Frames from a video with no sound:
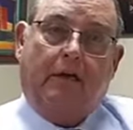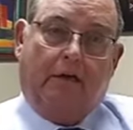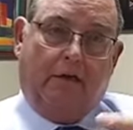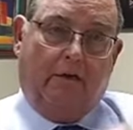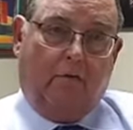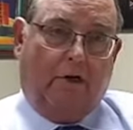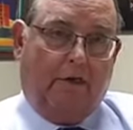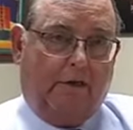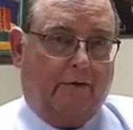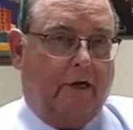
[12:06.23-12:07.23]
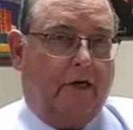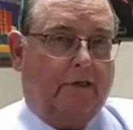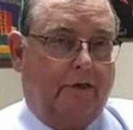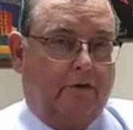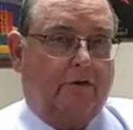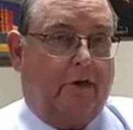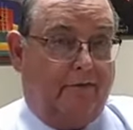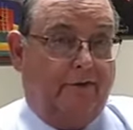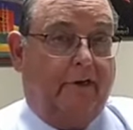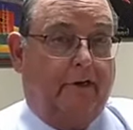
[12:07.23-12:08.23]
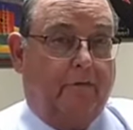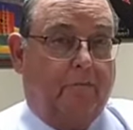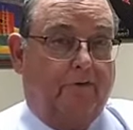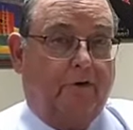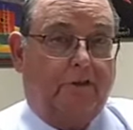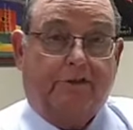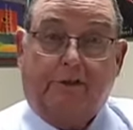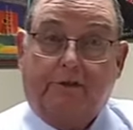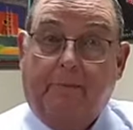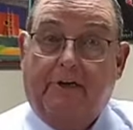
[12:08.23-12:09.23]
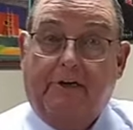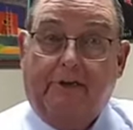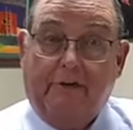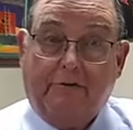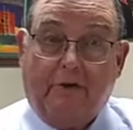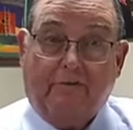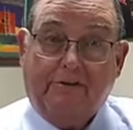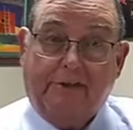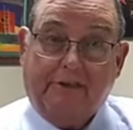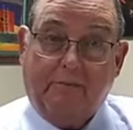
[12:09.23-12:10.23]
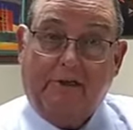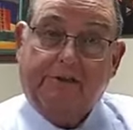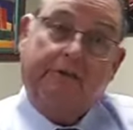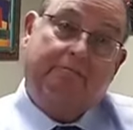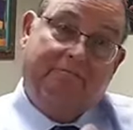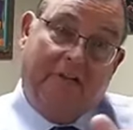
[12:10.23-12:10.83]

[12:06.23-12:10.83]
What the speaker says: you know what, you got your driving privilege suspended in Utah for 6 months, and